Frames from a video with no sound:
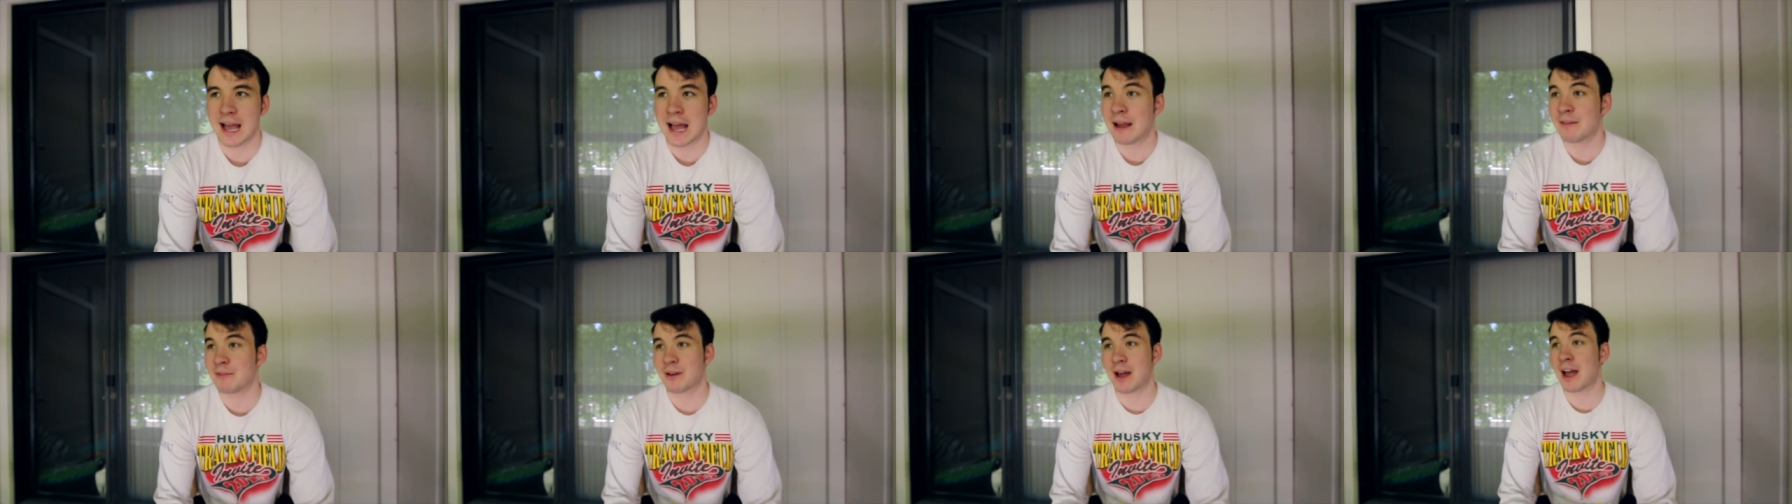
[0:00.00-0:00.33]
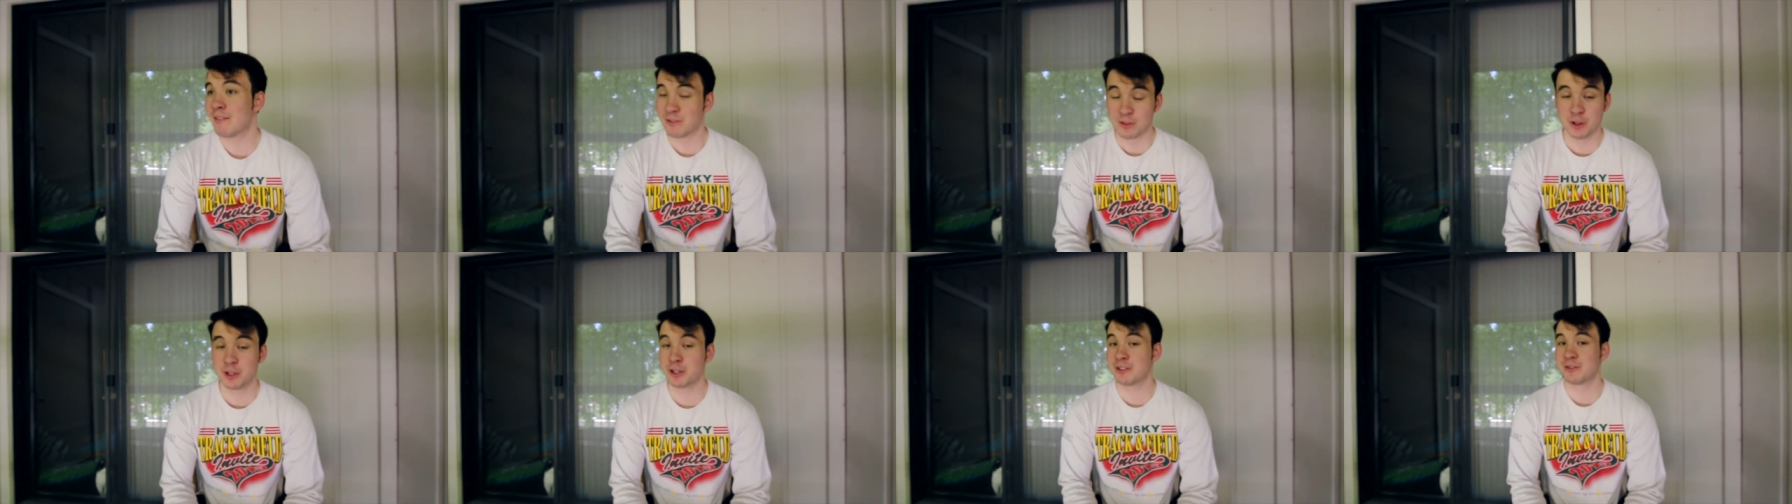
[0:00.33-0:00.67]
I've,
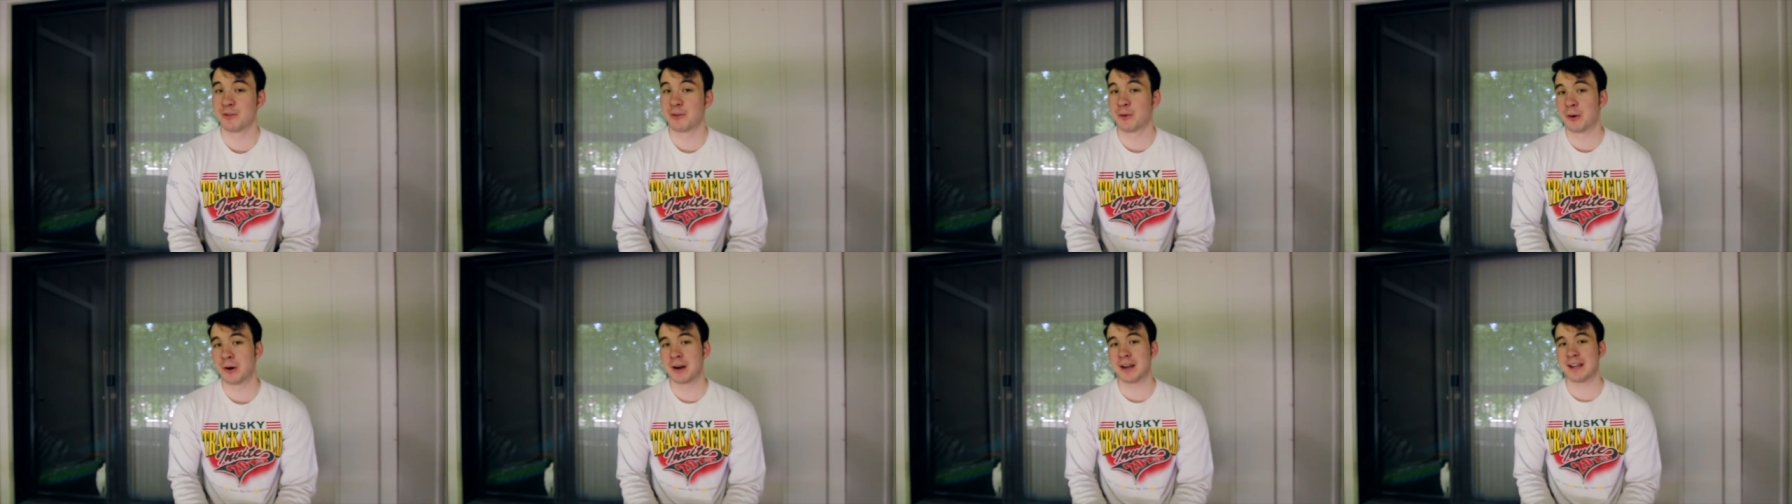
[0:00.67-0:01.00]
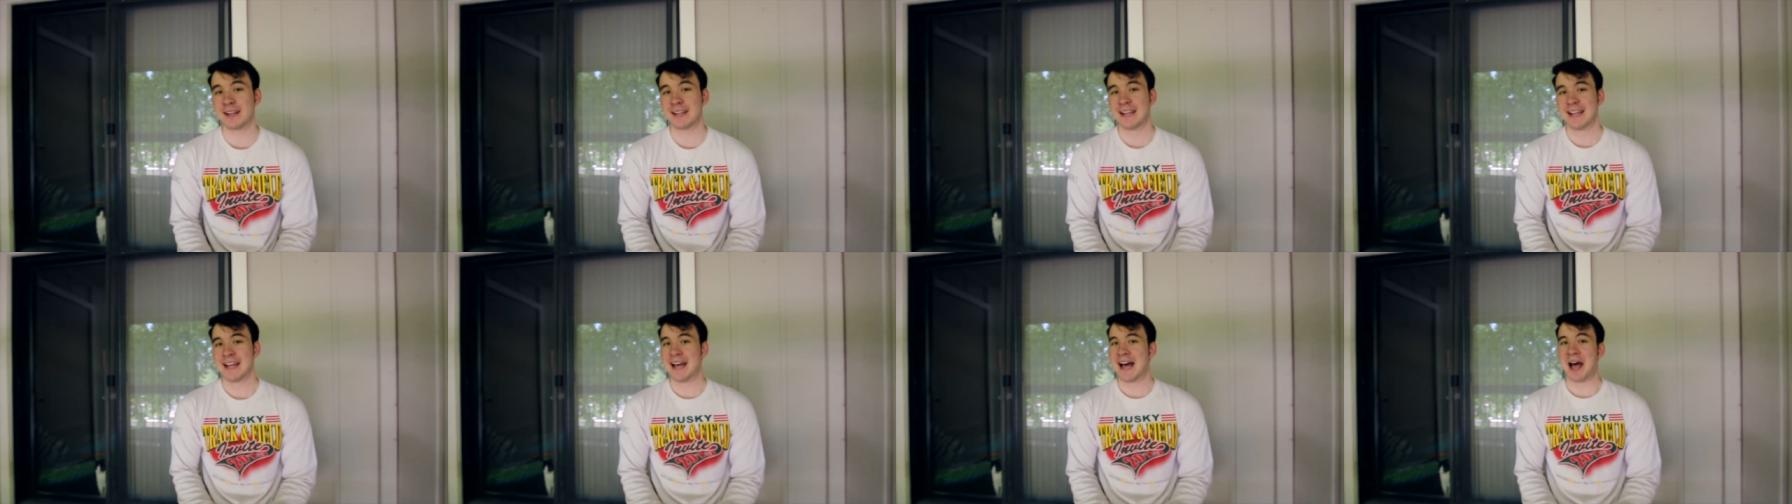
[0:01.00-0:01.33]
I've looked for
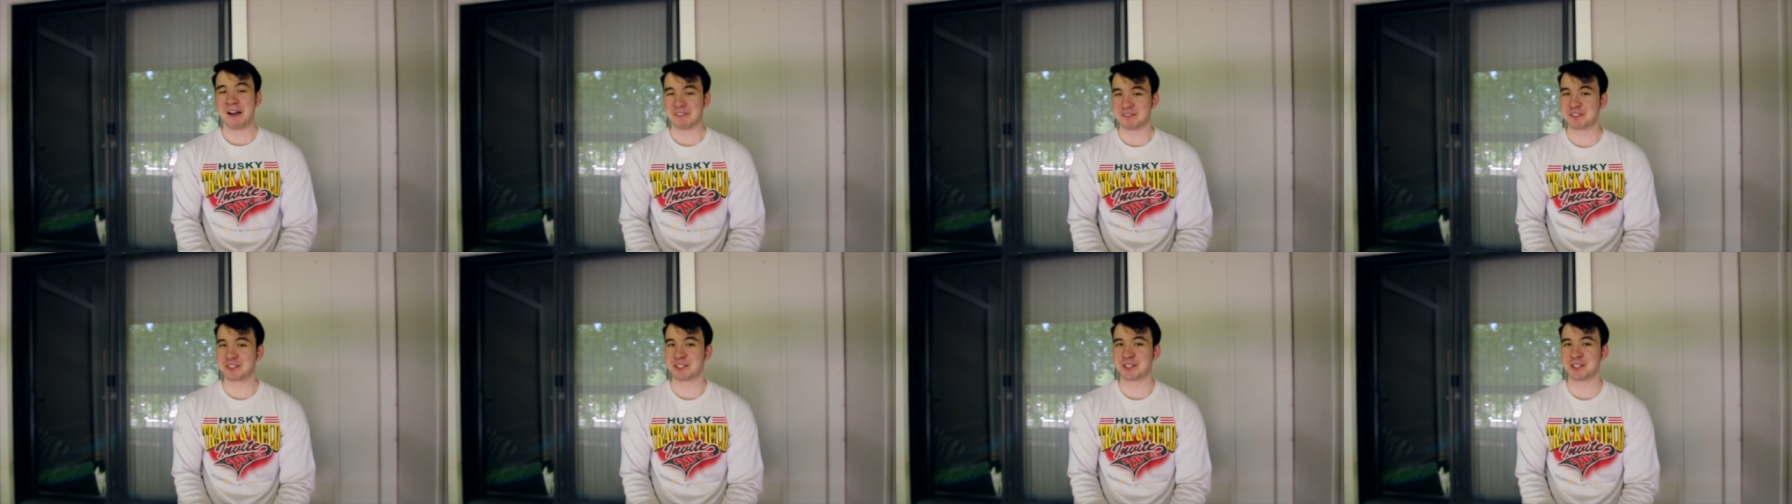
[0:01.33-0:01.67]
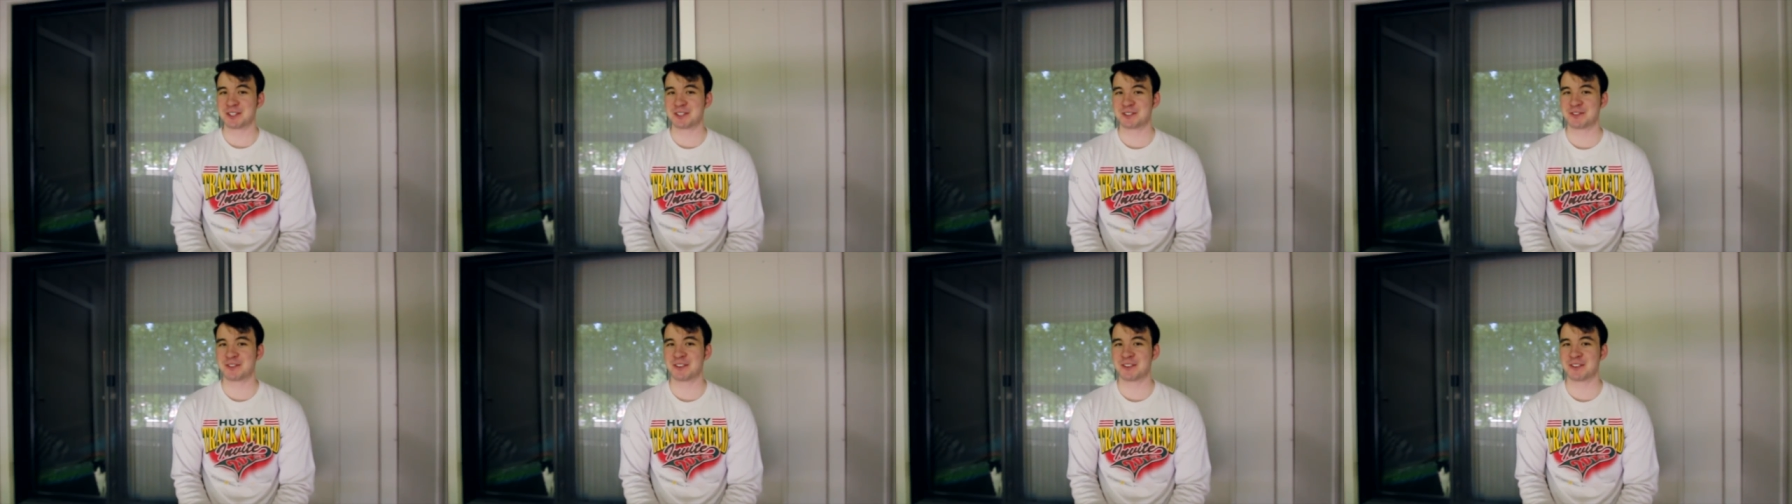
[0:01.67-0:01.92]
it, I've searched